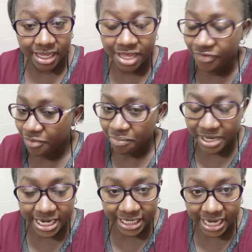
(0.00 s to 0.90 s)
If you're
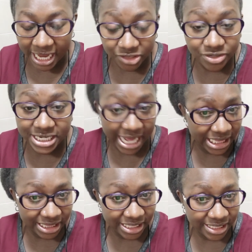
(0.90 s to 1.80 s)
praying and doing
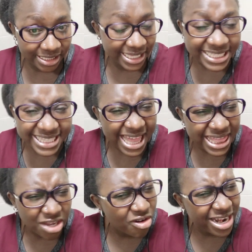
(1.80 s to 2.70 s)
nothing, there's
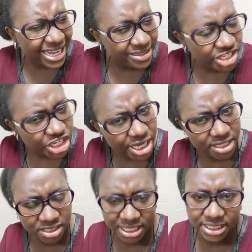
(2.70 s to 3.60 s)
nothing gonna
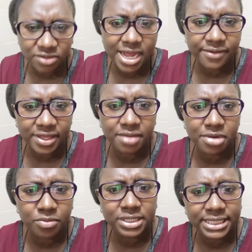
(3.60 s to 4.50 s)
change. That's why even the
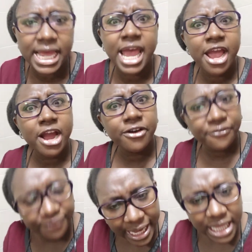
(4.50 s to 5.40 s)
Bible says,
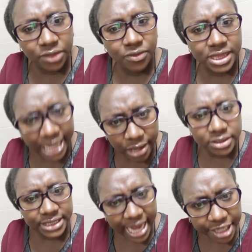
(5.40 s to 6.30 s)
faith
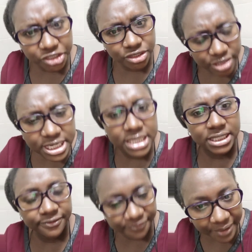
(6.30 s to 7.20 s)
without action
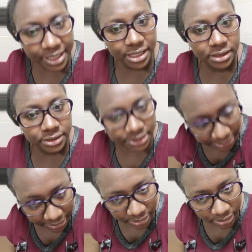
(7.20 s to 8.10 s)
is fucking
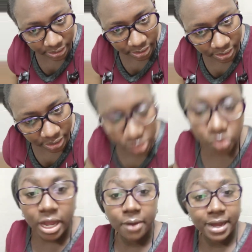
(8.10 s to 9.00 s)
dead.
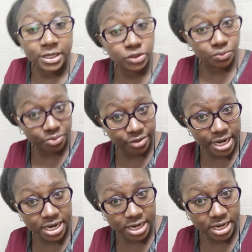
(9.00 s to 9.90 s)
So I want to
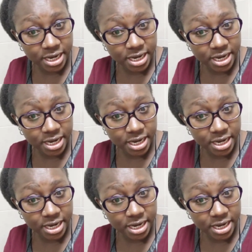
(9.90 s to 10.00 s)
pray.